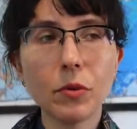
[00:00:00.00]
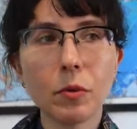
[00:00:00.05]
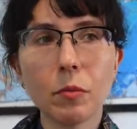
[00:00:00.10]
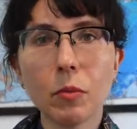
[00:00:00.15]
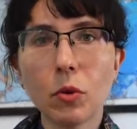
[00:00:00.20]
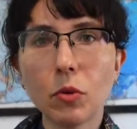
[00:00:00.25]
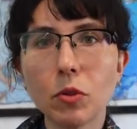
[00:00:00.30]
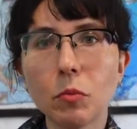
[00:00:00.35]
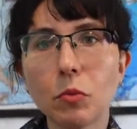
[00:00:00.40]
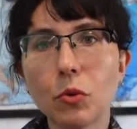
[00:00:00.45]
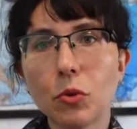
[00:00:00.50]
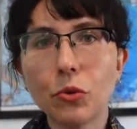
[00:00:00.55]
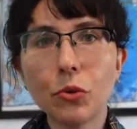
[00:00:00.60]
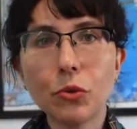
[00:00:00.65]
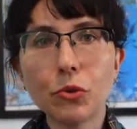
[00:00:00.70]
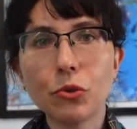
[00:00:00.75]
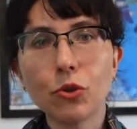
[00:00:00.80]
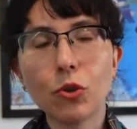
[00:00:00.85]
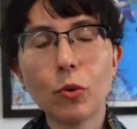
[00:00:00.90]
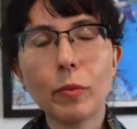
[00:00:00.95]
or multiple
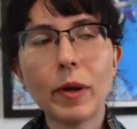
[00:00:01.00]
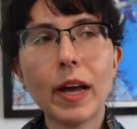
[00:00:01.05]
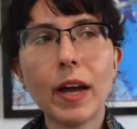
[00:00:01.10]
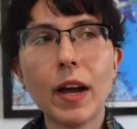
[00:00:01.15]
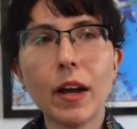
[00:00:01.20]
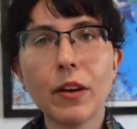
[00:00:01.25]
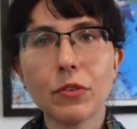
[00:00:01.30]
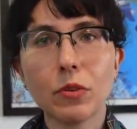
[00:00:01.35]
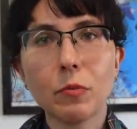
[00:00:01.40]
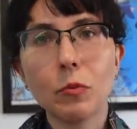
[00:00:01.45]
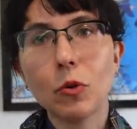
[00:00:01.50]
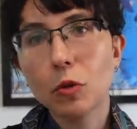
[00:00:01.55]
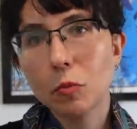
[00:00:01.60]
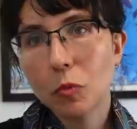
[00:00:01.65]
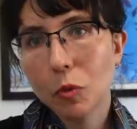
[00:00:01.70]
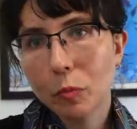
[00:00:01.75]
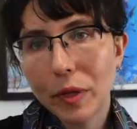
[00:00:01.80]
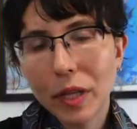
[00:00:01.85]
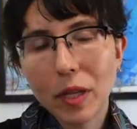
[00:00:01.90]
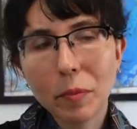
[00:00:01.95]
neutral bags, or
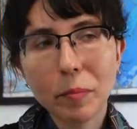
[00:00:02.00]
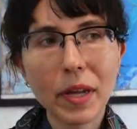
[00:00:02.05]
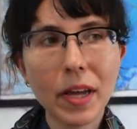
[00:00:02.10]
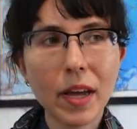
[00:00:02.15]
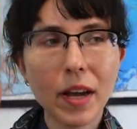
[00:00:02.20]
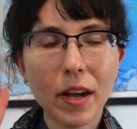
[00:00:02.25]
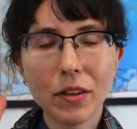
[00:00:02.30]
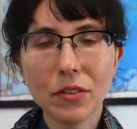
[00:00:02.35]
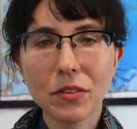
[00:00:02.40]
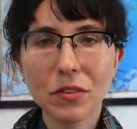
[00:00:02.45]
multiple pink bags.